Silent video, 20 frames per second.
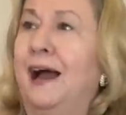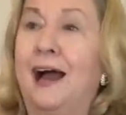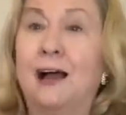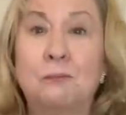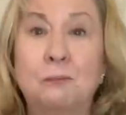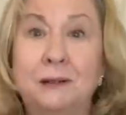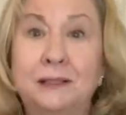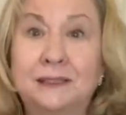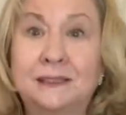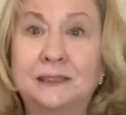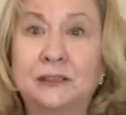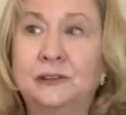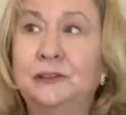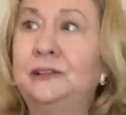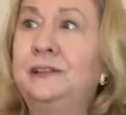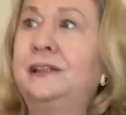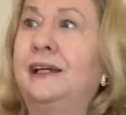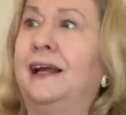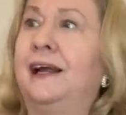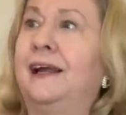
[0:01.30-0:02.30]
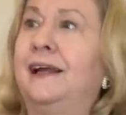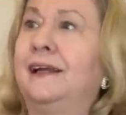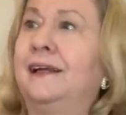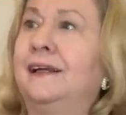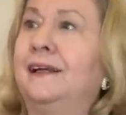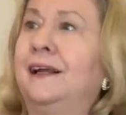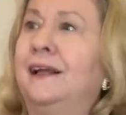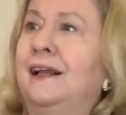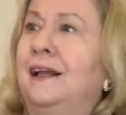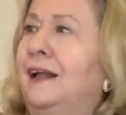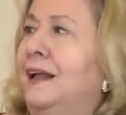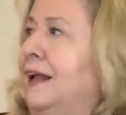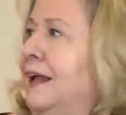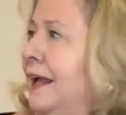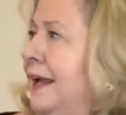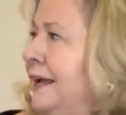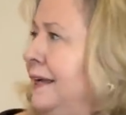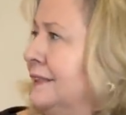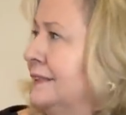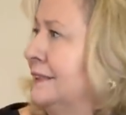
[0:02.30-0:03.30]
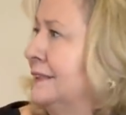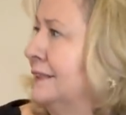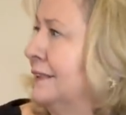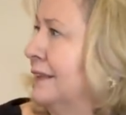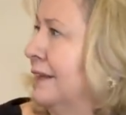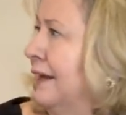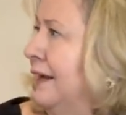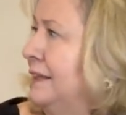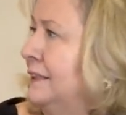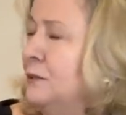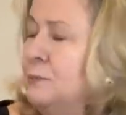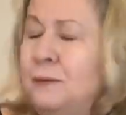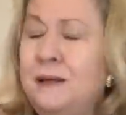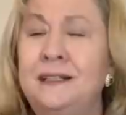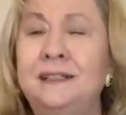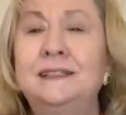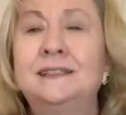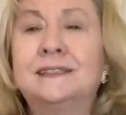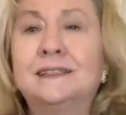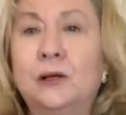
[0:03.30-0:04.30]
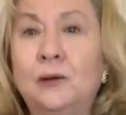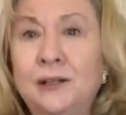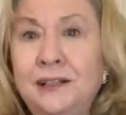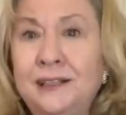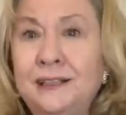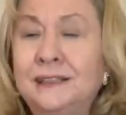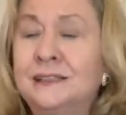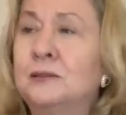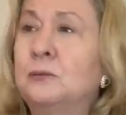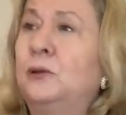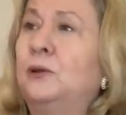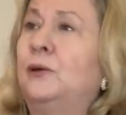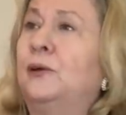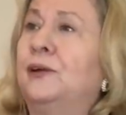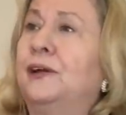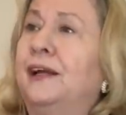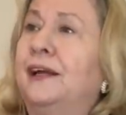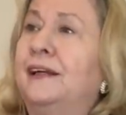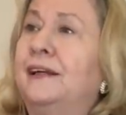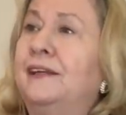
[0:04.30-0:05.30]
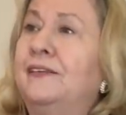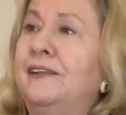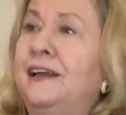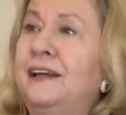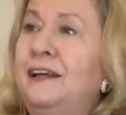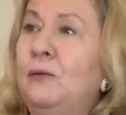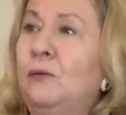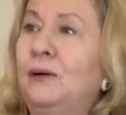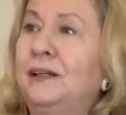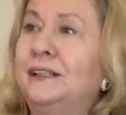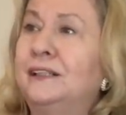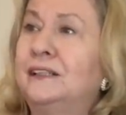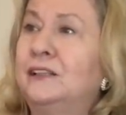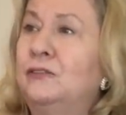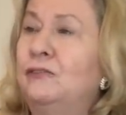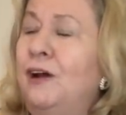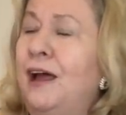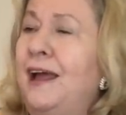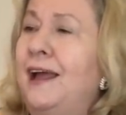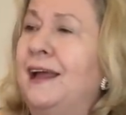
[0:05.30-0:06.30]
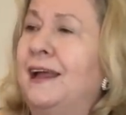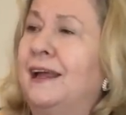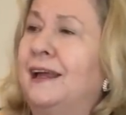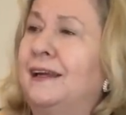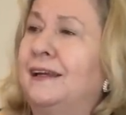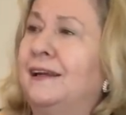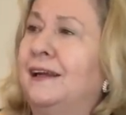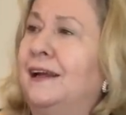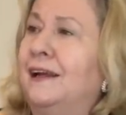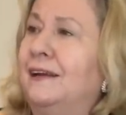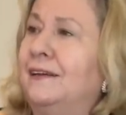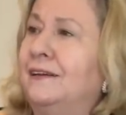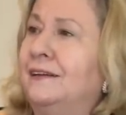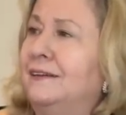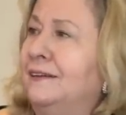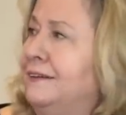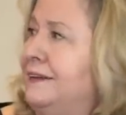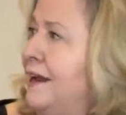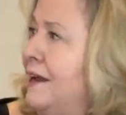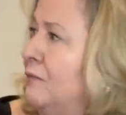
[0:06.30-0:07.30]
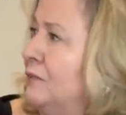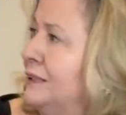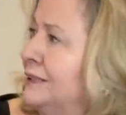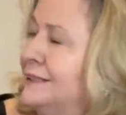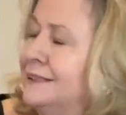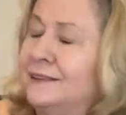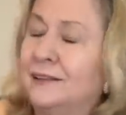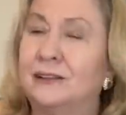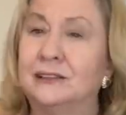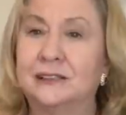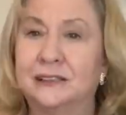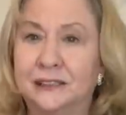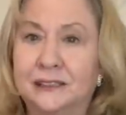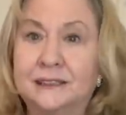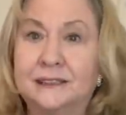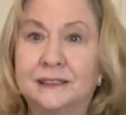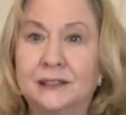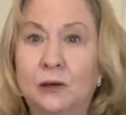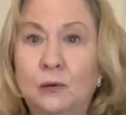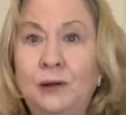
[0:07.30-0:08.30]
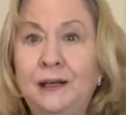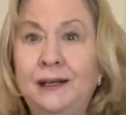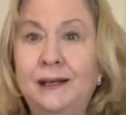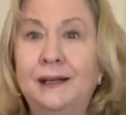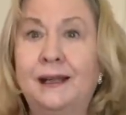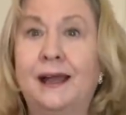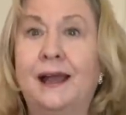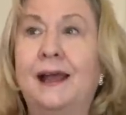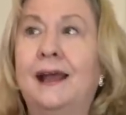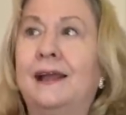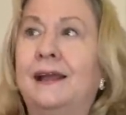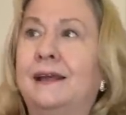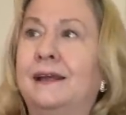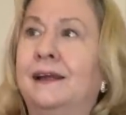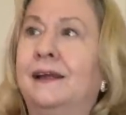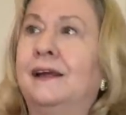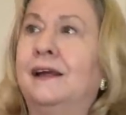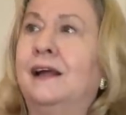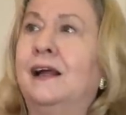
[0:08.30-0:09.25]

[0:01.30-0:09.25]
Happy Sunday. It's it's been snowing this morning and then it went to rain and now it started snowing again.